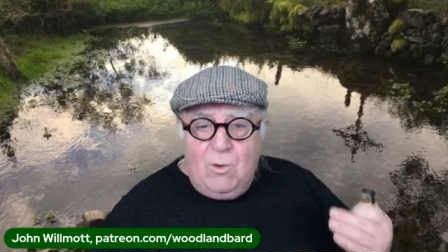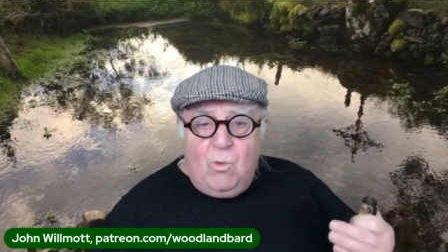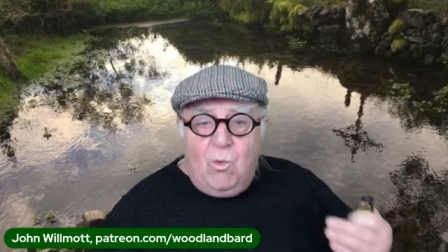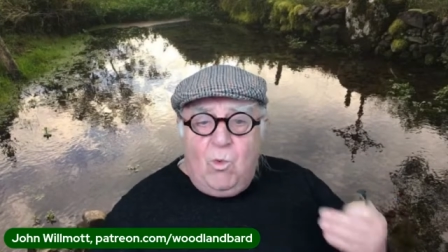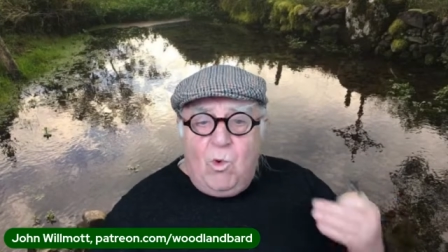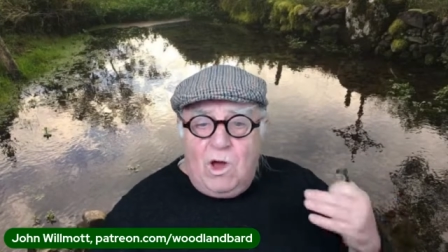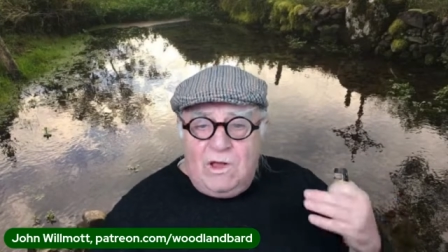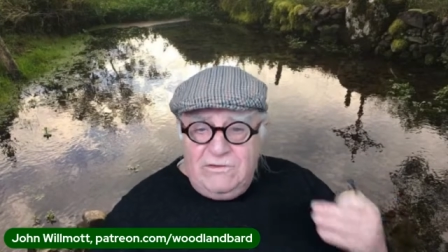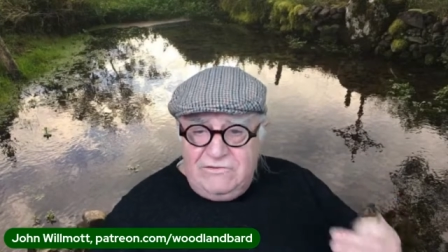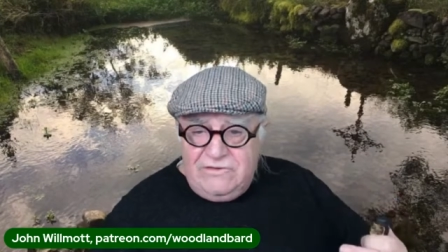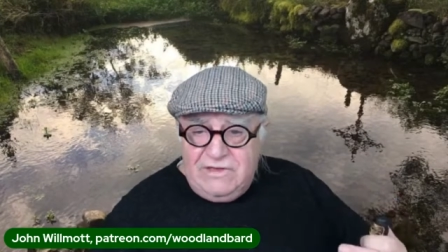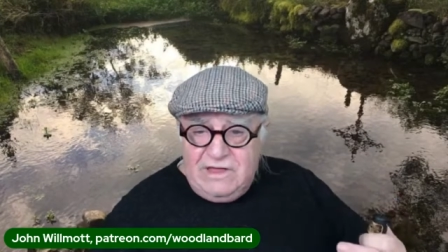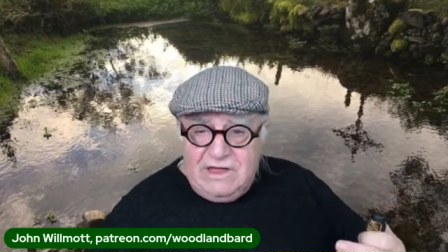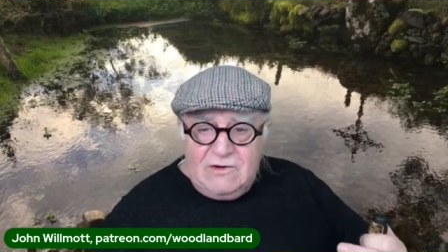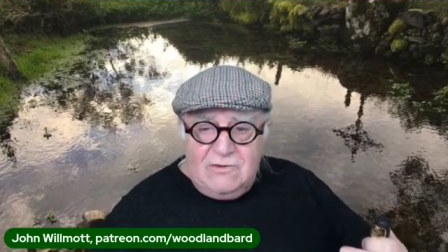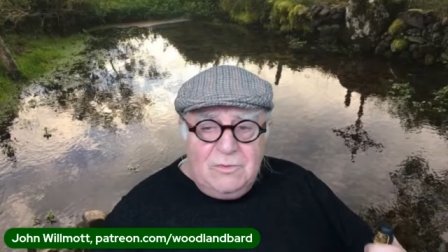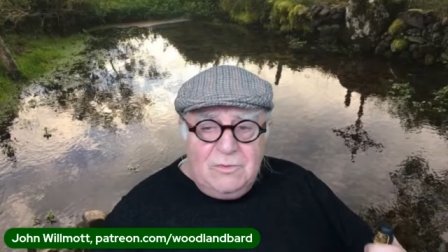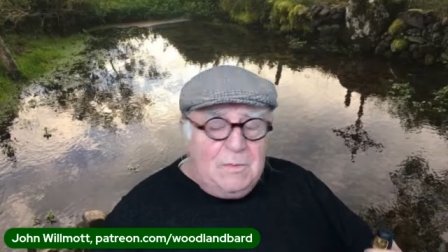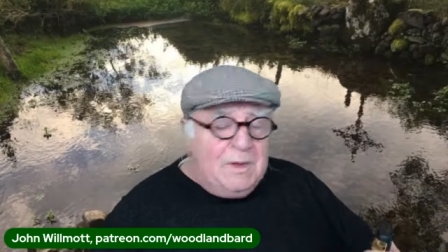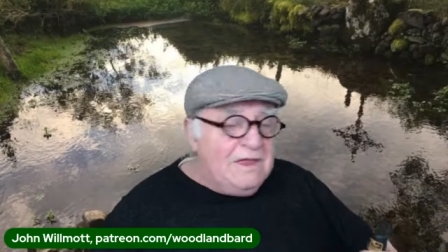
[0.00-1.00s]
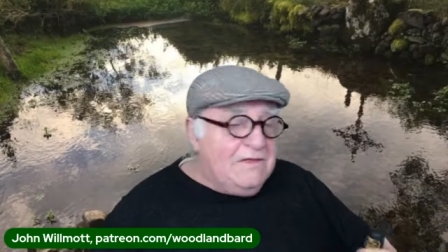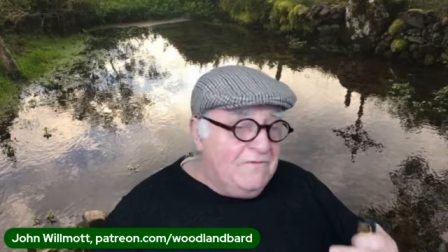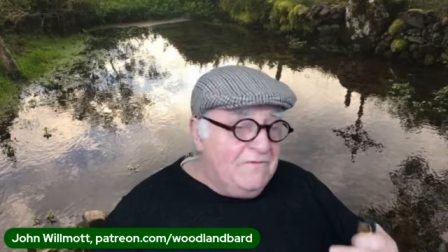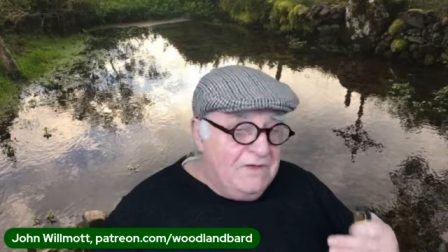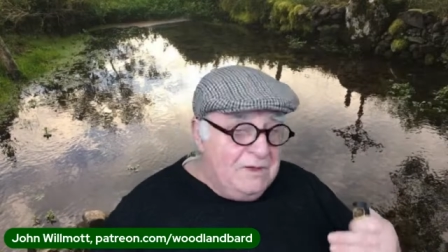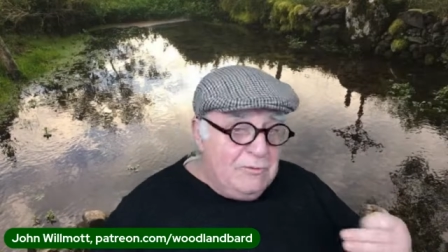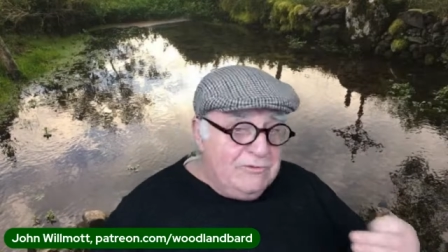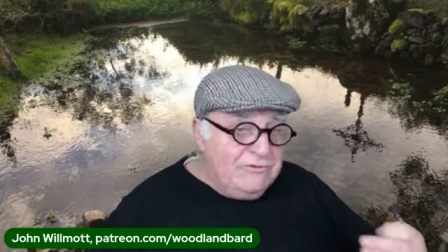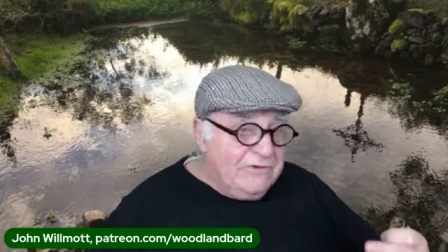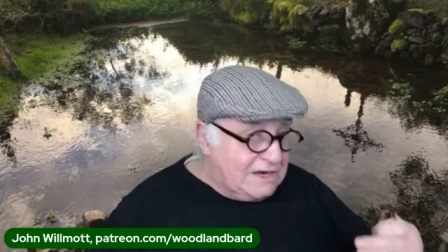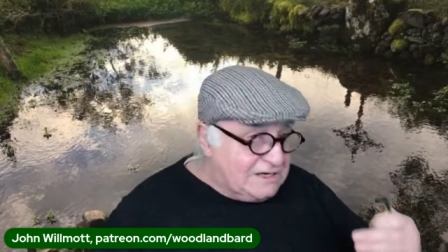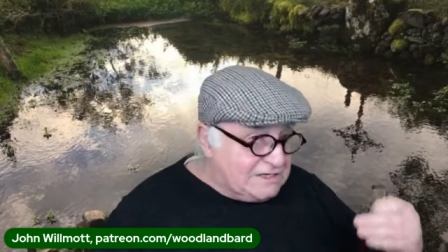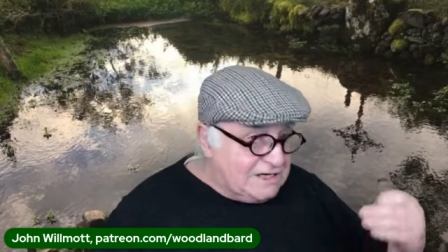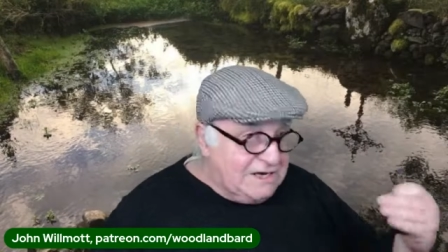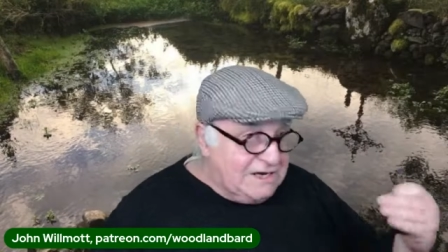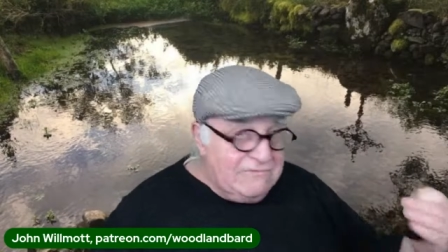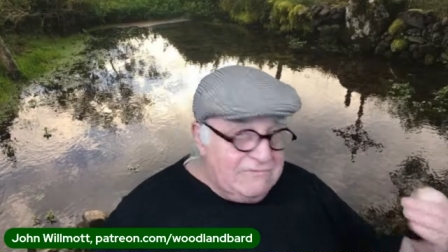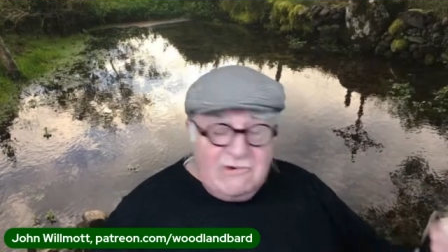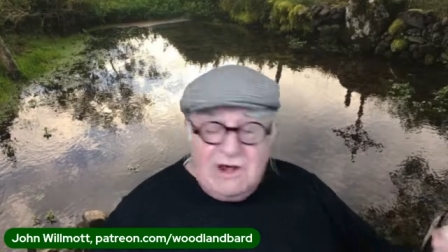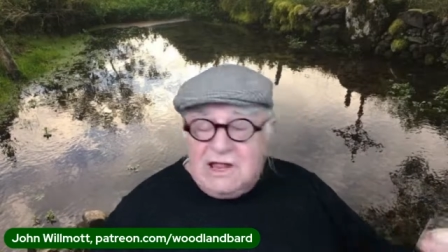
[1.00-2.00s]
once a health benefit was
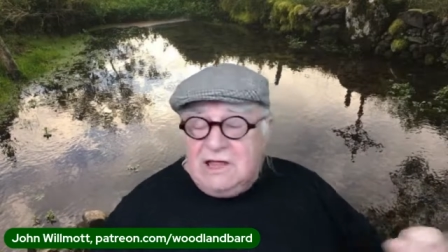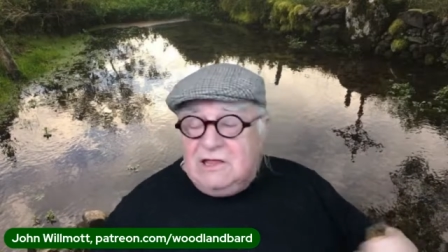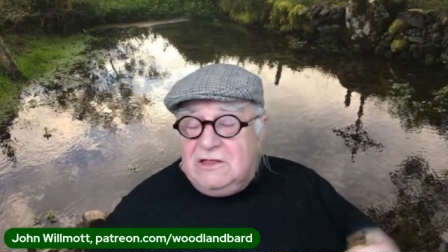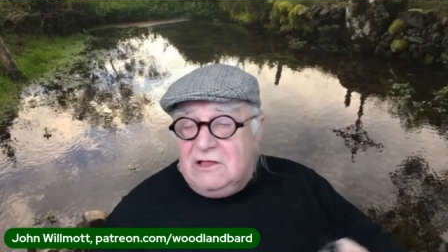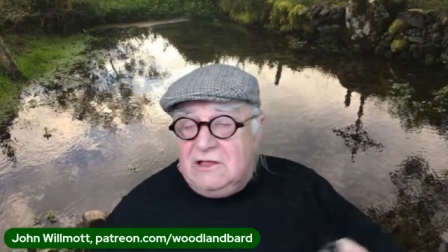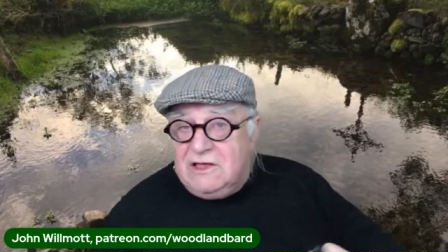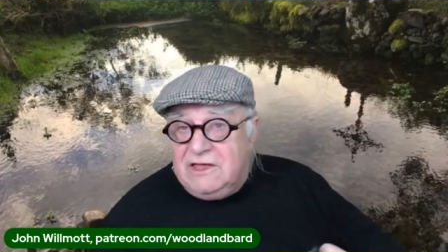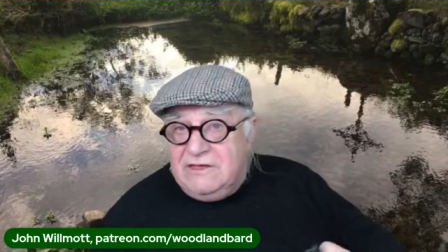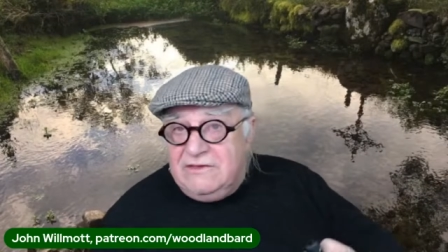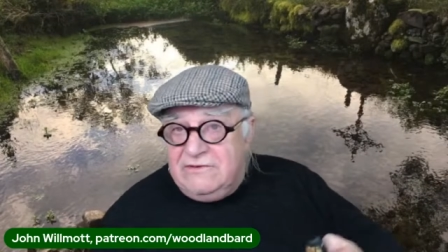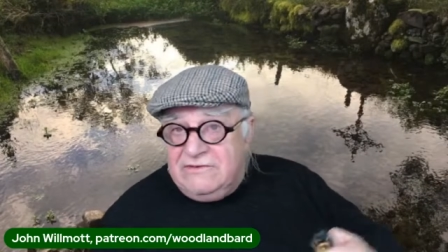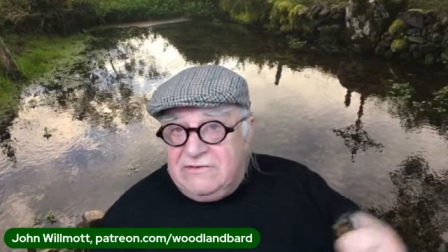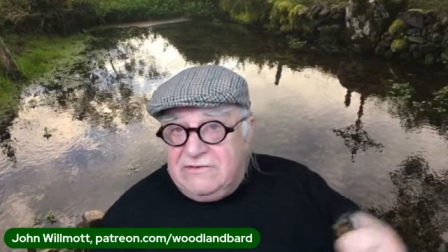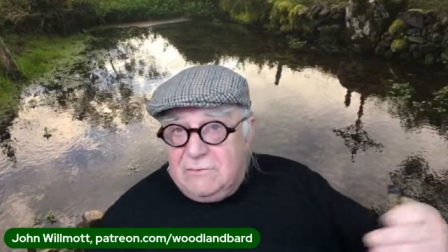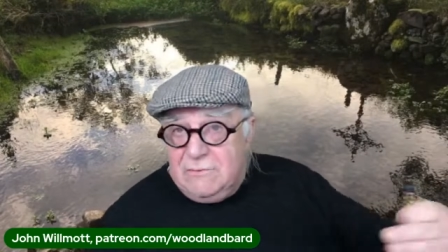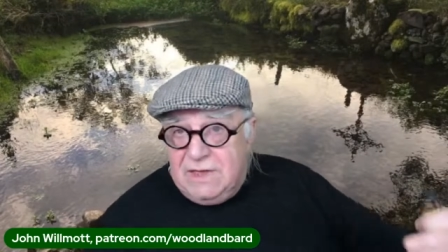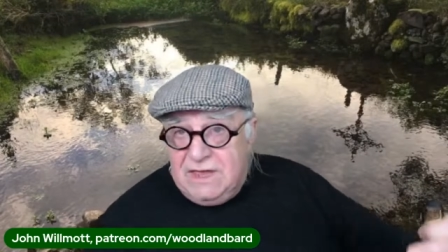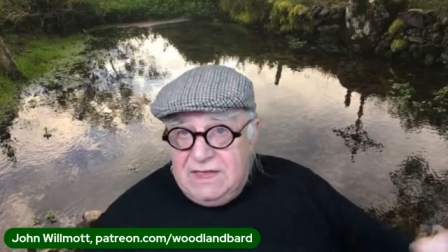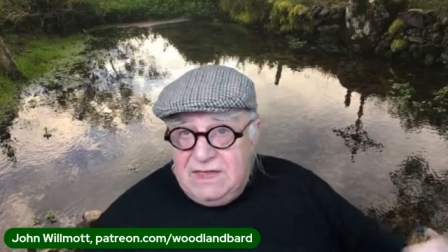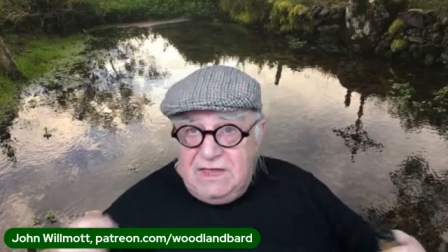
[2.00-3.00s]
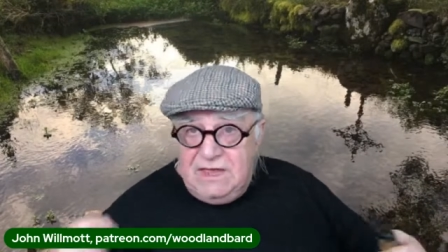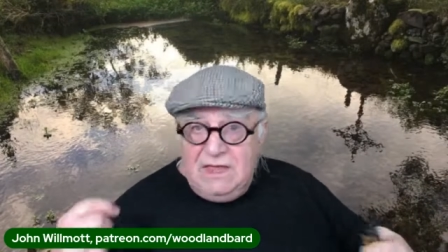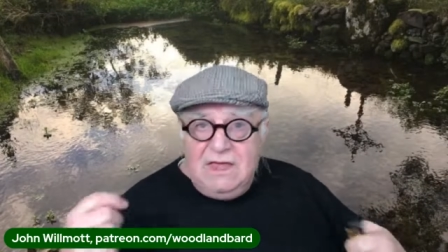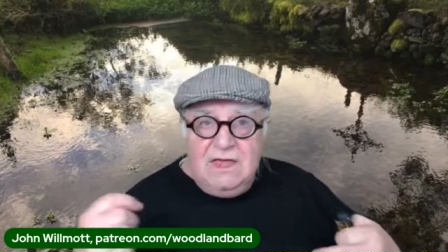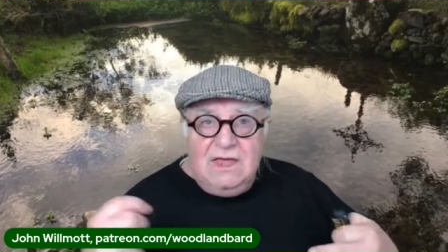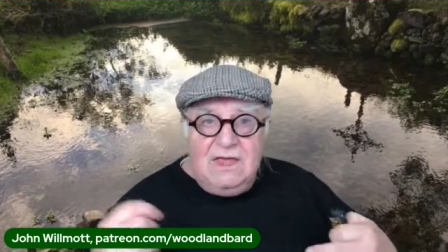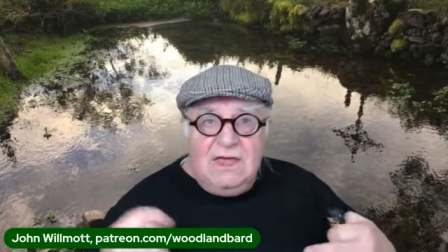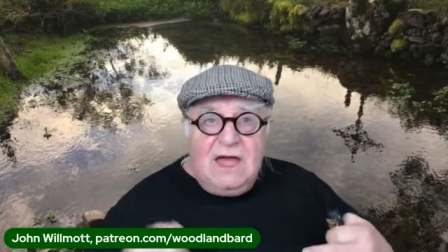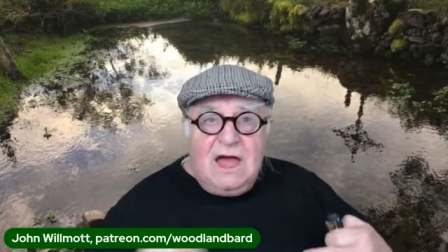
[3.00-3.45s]
actually recognized to be